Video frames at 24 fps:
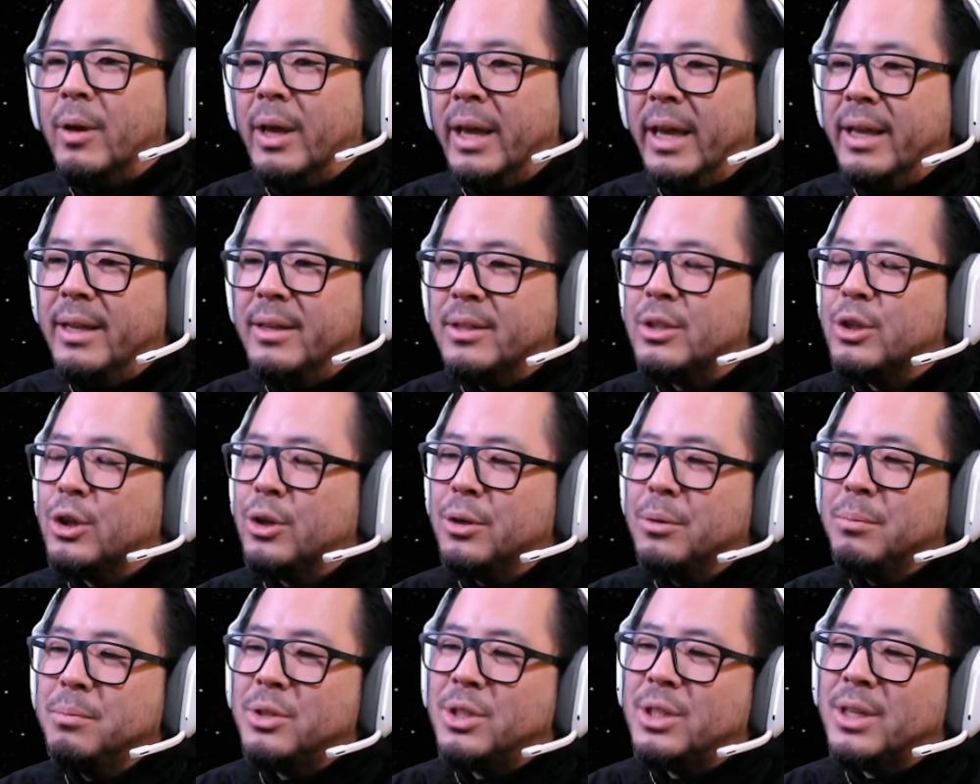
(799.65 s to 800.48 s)
In
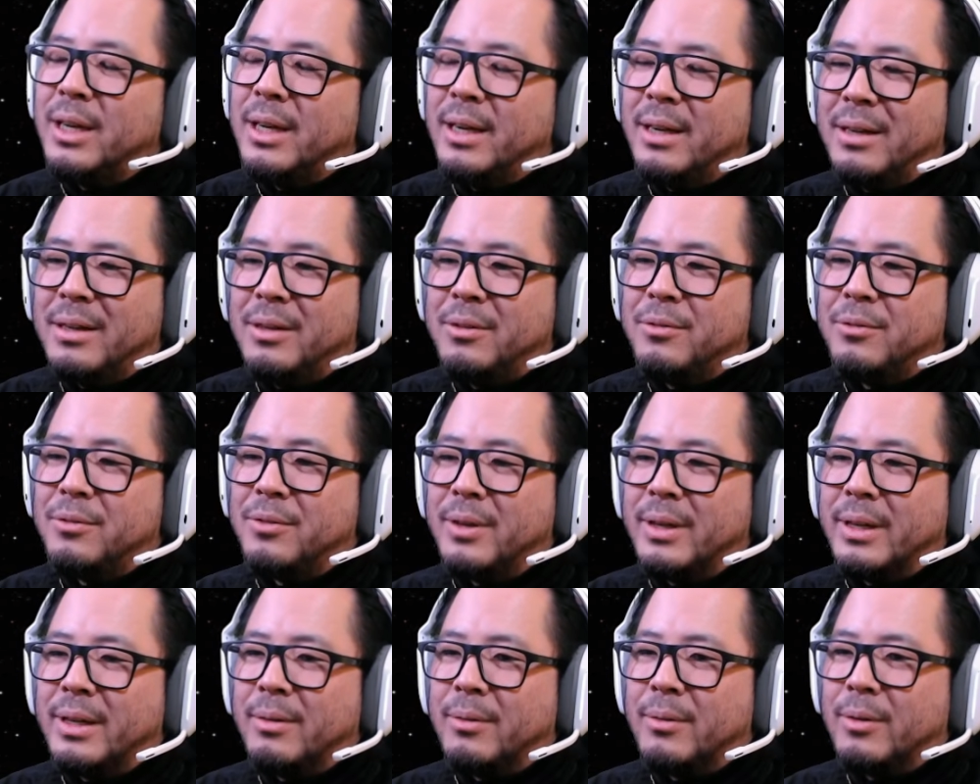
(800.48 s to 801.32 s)
terms of
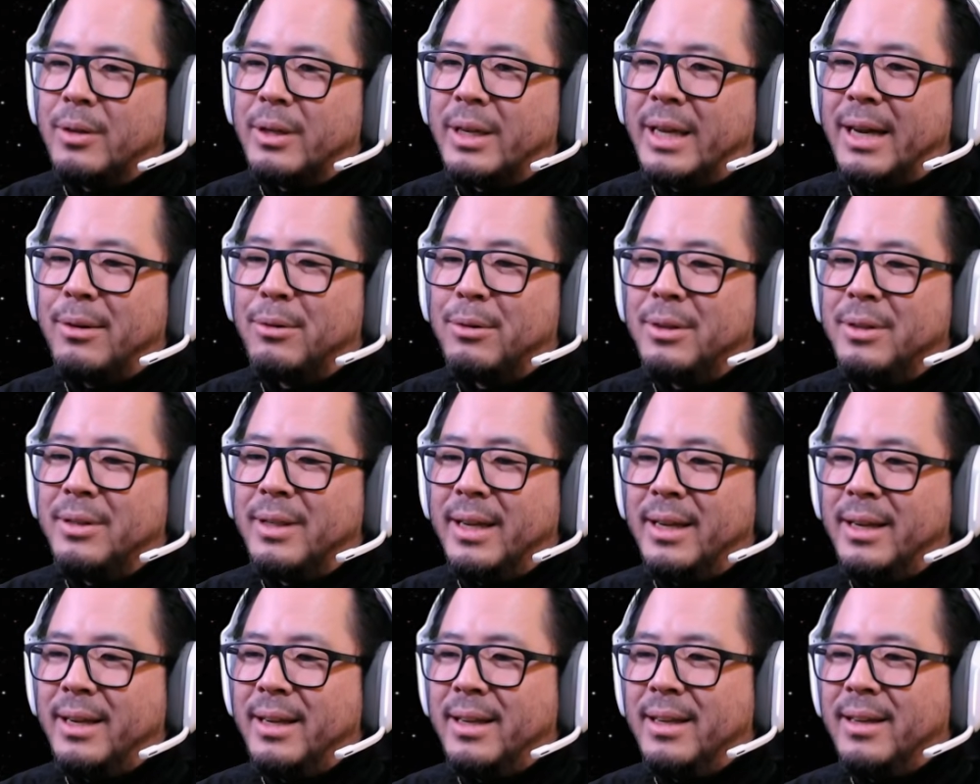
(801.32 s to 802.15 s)

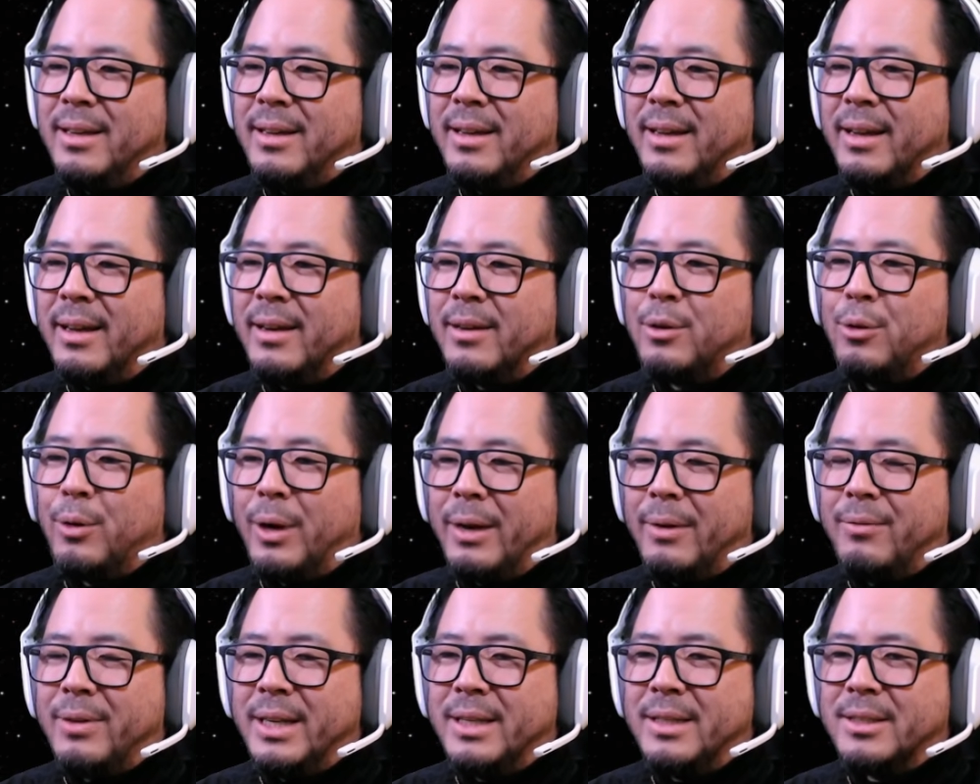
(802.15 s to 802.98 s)
calculating a
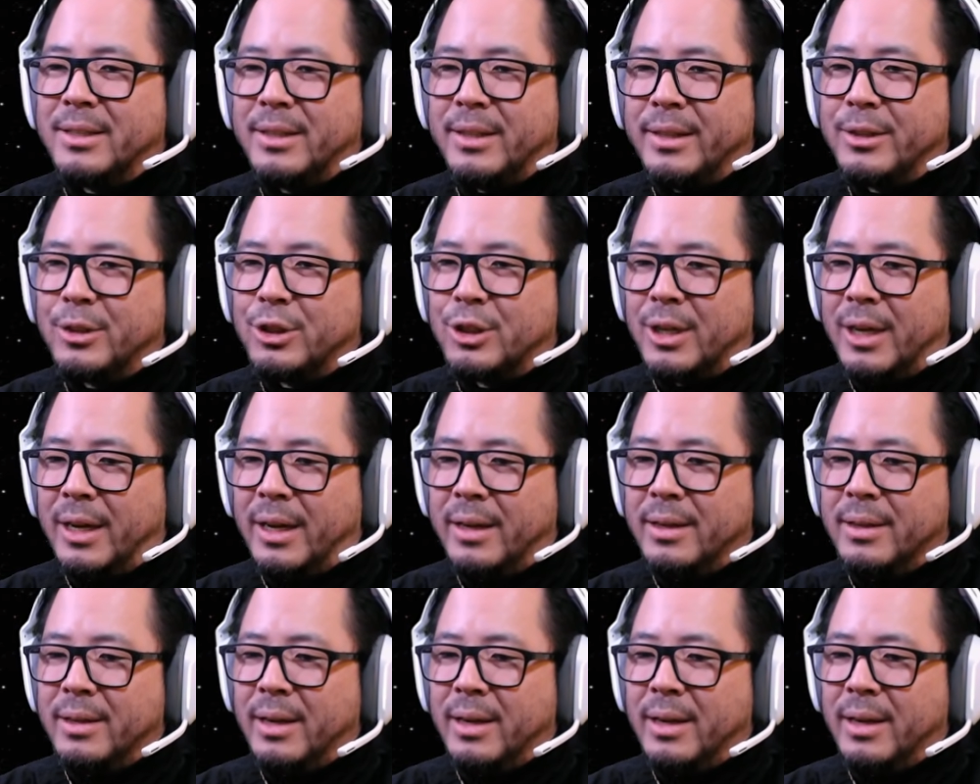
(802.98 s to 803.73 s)
gravity slingshot,